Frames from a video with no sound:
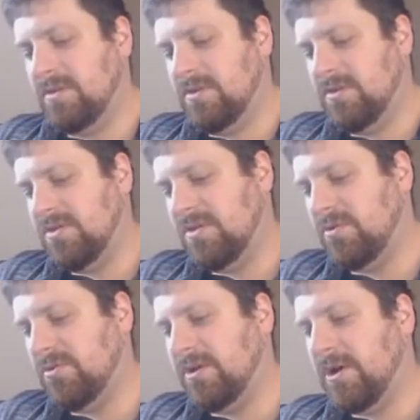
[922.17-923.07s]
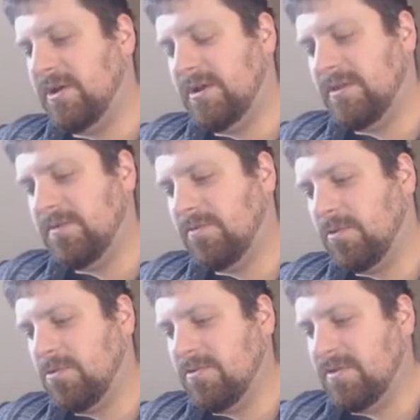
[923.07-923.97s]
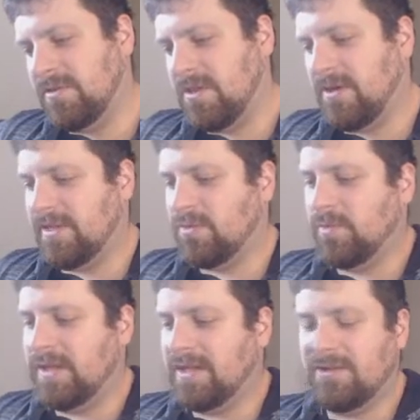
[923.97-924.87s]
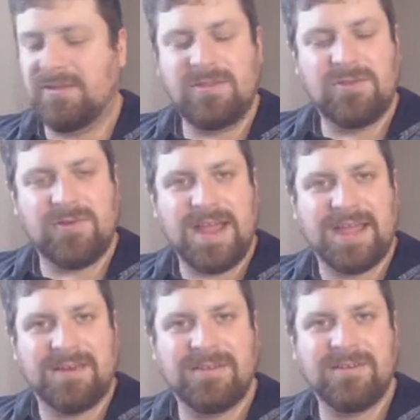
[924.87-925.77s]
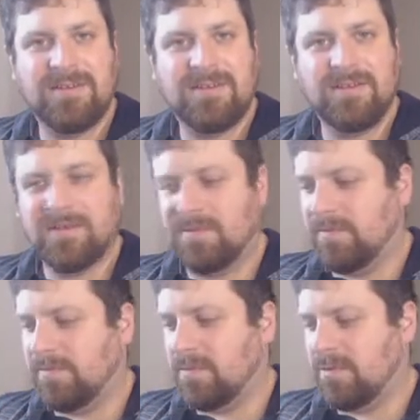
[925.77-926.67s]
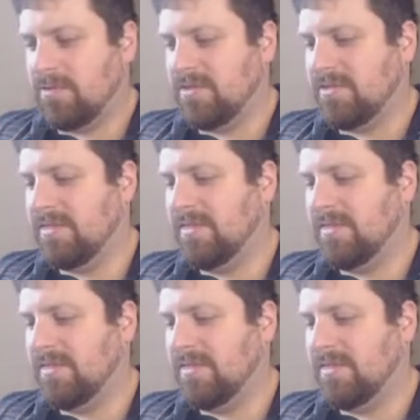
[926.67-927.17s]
Stone Guardian of the Fortress? No, that's Winged Dragon of the Fortress.